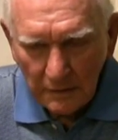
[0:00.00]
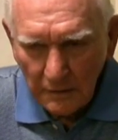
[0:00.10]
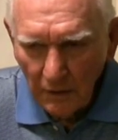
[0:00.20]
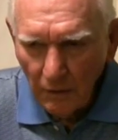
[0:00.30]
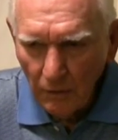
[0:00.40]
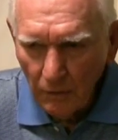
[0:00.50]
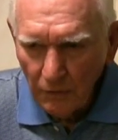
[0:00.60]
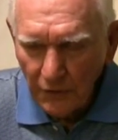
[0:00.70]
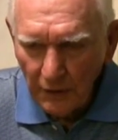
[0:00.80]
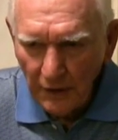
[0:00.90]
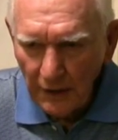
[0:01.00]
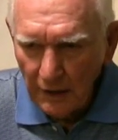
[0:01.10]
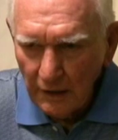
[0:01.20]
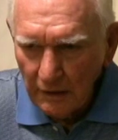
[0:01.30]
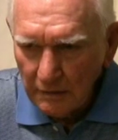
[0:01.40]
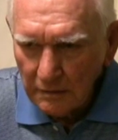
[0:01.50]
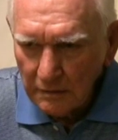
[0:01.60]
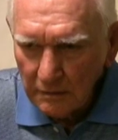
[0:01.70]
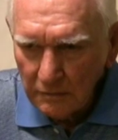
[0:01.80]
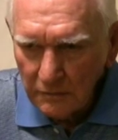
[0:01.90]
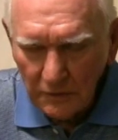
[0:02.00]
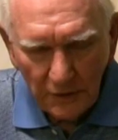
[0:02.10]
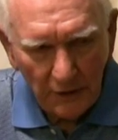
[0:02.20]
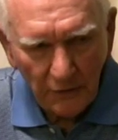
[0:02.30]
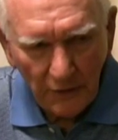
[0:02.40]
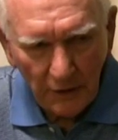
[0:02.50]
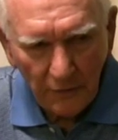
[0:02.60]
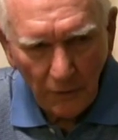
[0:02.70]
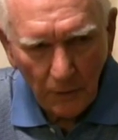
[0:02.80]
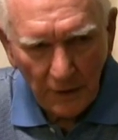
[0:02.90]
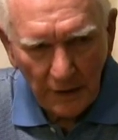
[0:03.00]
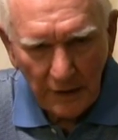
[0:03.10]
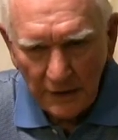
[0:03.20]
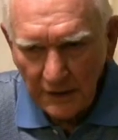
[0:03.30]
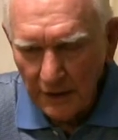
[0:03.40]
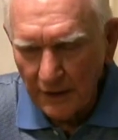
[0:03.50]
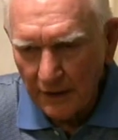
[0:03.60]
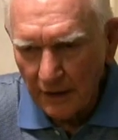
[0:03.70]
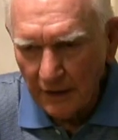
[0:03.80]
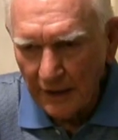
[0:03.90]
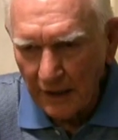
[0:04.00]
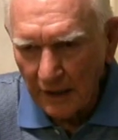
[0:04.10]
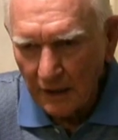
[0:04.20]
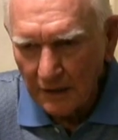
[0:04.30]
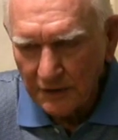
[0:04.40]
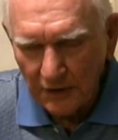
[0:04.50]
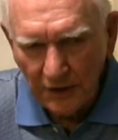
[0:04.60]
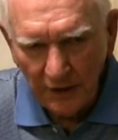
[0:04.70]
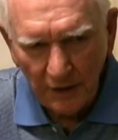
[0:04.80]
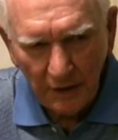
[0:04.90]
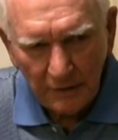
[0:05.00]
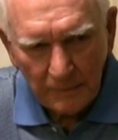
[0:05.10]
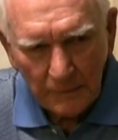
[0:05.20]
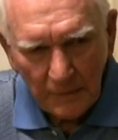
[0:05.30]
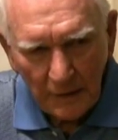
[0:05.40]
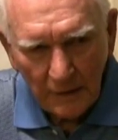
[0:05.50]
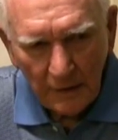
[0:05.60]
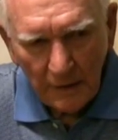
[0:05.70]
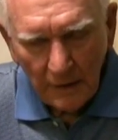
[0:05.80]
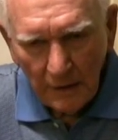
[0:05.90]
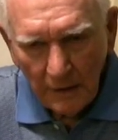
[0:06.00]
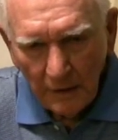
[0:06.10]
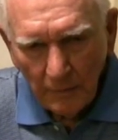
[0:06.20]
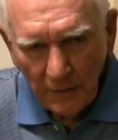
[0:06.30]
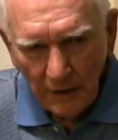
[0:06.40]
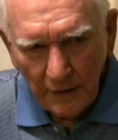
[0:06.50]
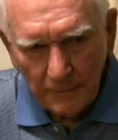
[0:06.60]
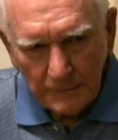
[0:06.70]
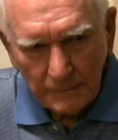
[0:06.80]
oh, 33 or 34 days, they declared the island secure. But